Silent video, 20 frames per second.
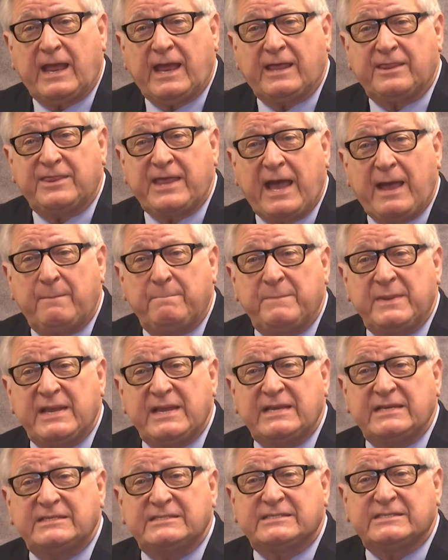And that
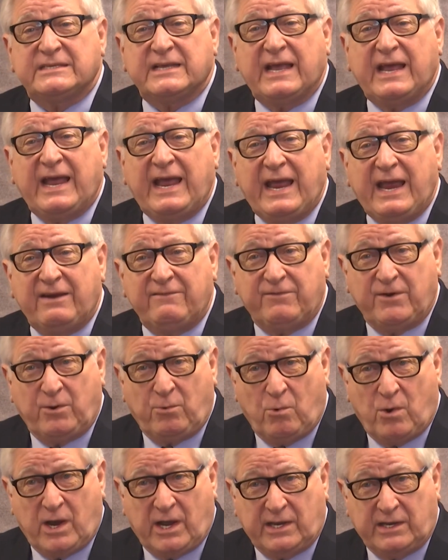means
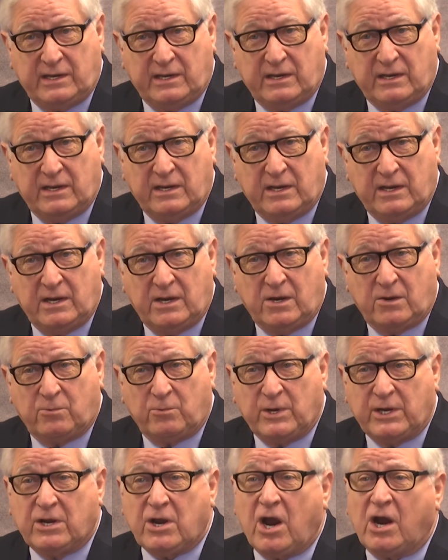everyone
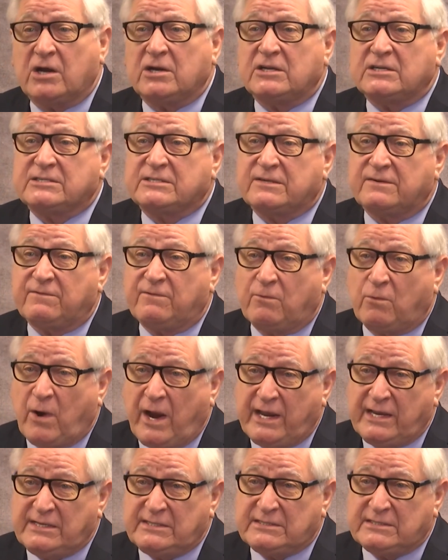regardless of
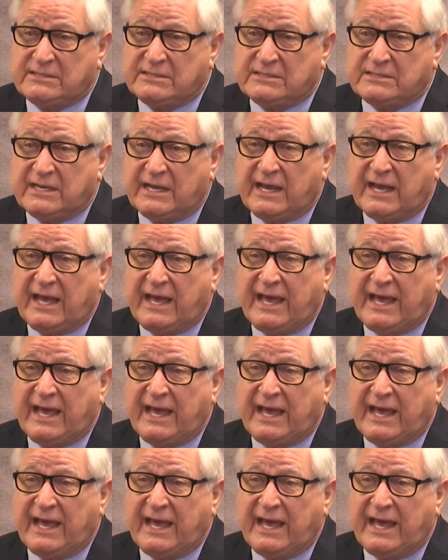race,